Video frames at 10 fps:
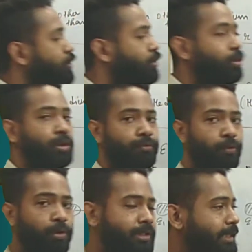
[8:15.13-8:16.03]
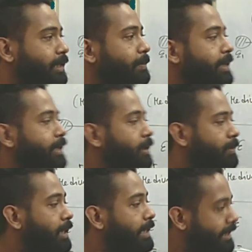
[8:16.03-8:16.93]
So the force in the
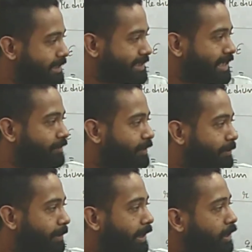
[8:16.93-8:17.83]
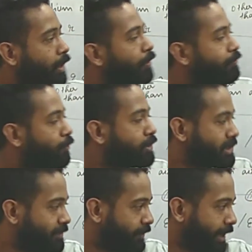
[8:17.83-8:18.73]
medium is given by
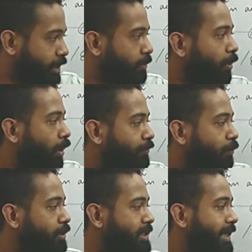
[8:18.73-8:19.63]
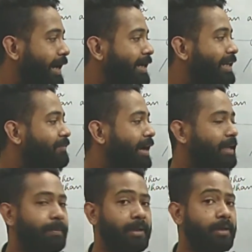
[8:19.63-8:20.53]
force in vacuum or force in air
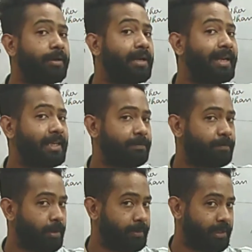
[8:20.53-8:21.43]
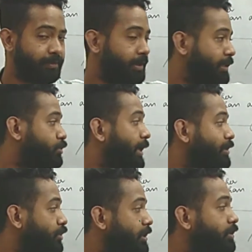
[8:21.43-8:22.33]
divided by the relative permittivity. So
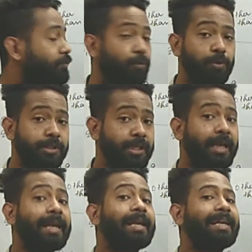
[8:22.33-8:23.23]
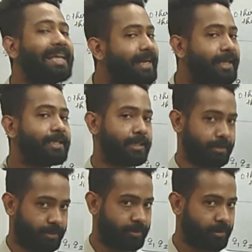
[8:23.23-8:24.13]
actually the force
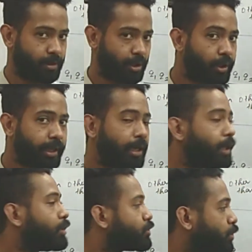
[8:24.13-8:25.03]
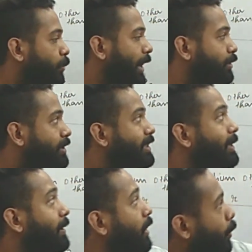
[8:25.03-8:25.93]
decreases. Okay, so when
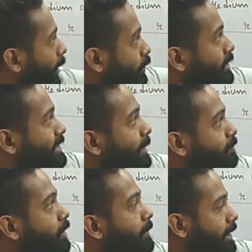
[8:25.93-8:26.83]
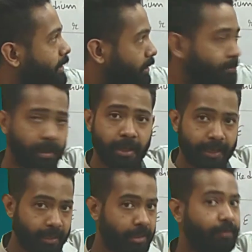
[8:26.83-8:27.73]
we dip the
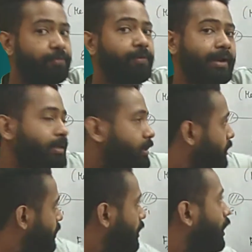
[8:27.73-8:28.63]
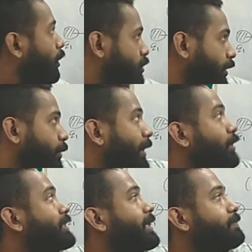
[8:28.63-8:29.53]
medium in a different, when
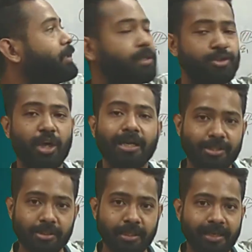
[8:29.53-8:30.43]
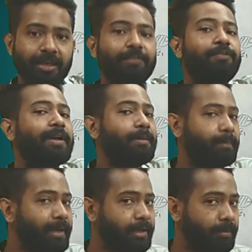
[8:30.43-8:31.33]
we dip the charges in a
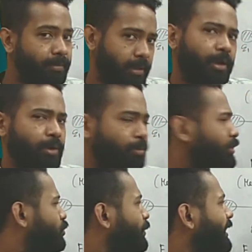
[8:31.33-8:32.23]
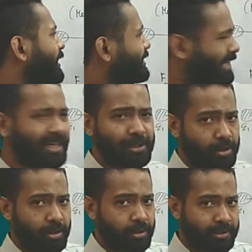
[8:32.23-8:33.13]
different medium, which we
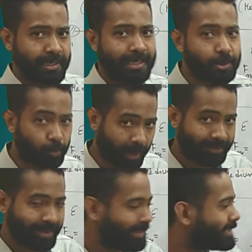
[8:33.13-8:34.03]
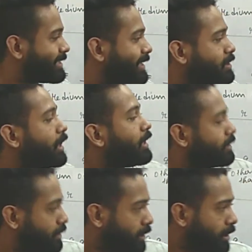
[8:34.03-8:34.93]
generally say as water in this case,
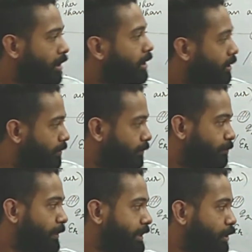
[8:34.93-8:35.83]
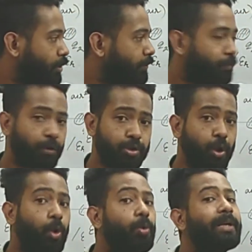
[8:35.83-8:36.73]
the particular
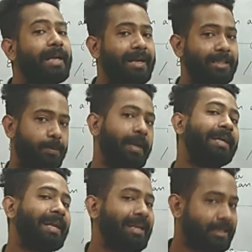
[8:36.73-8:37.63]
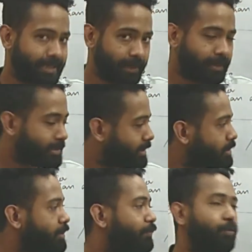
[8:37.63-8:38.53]
force would decrease. Maintaining the same
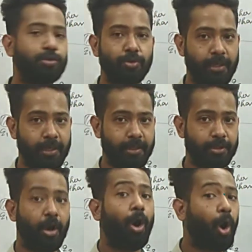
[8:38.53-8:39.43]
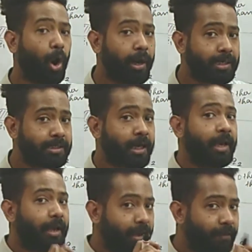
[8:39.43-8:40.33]
distance, the force would decrease. Or else
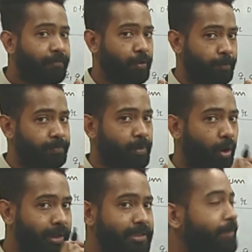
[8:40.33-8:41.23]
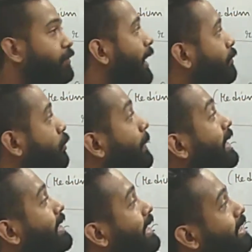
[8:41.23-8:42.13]
if you have to
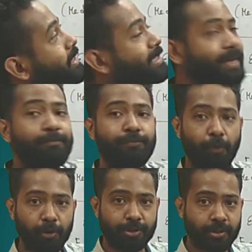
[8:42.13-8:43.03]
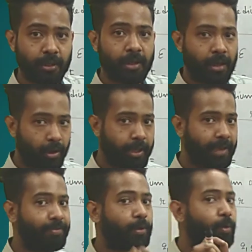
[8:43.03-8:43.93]
maintain the same force,
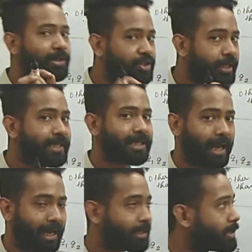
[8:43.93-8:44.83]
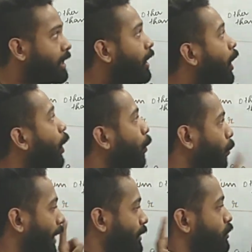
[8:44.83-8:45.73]
okay, if the question is asked,
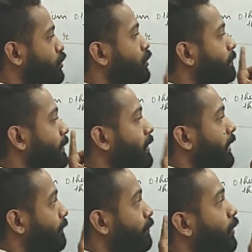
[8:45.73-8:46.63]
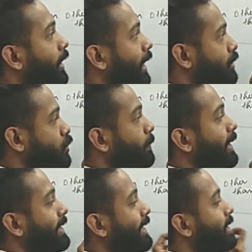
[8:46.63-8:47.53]
what should be, if you are asked to
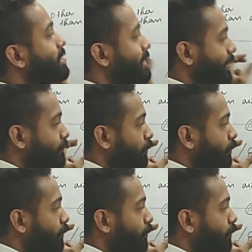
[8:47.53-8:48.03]
maintain the same